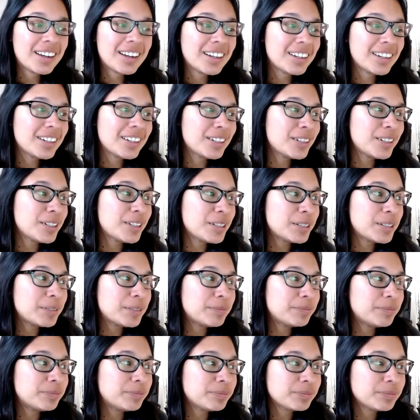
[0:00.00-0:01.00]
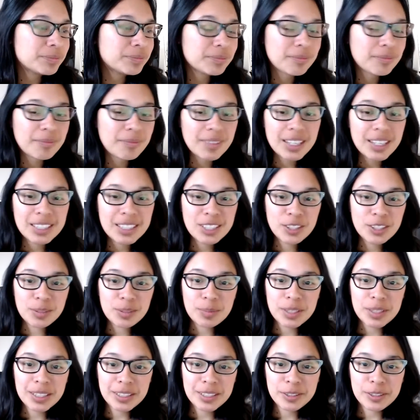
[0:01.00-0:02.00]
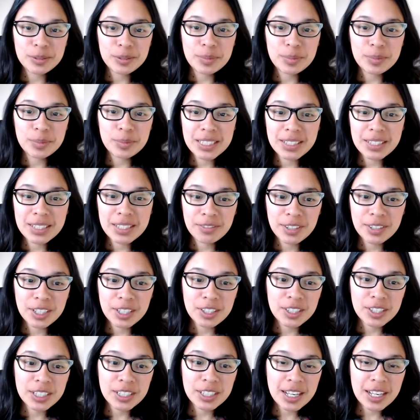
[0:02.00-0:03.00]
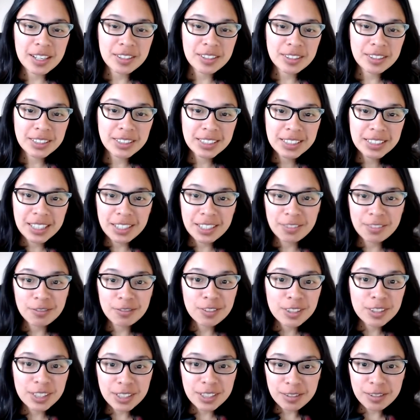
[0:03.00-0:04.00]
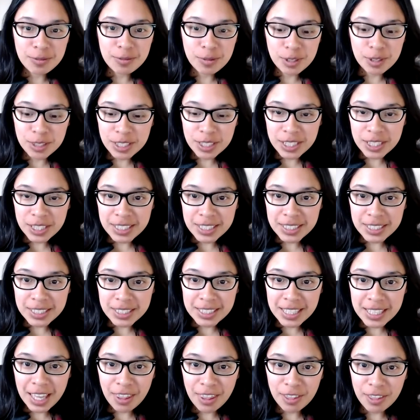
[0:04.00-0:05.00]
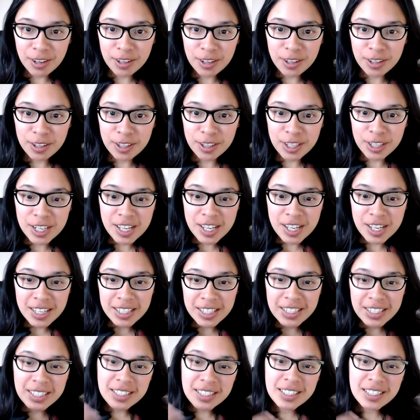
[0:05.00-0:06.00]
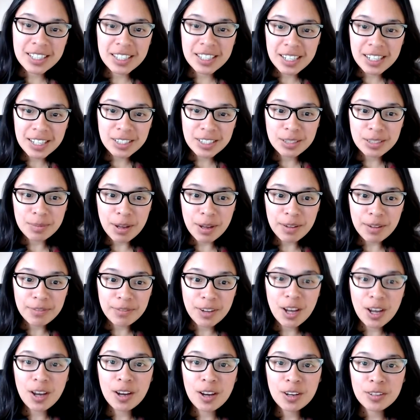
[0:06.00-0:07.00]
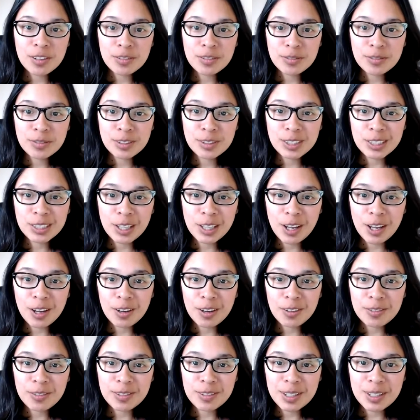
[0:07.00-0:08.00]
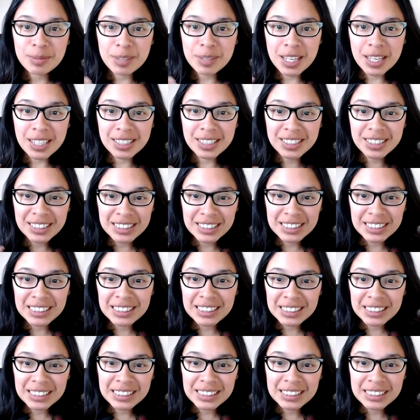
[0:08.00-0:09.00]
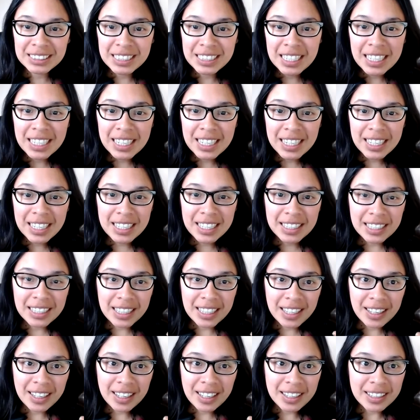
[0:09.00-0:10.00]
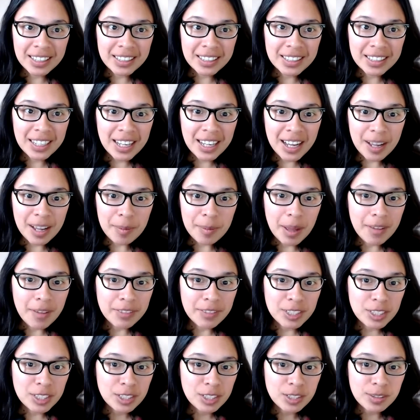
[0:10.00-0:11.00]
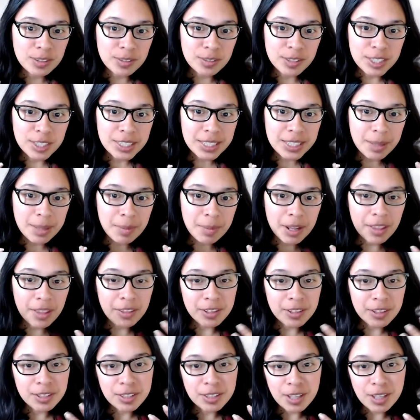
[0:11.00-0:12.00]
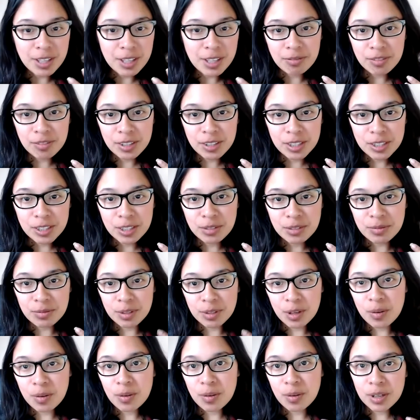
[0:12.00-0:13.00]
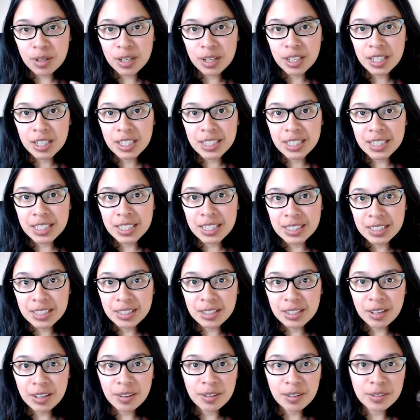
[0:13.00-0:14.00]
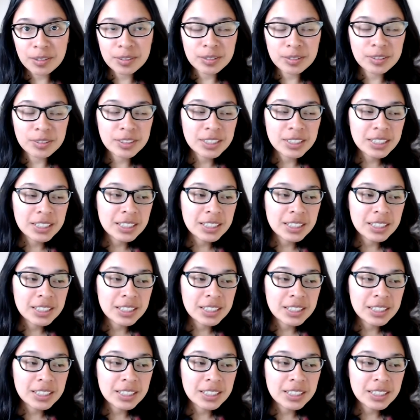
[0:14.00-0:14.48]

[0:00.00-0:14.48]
um it took me a little bit to figure it out to get everything working together. It doesn't connect to my phone, so I'm kind of uh. And then I'm having to use some other software to record, and so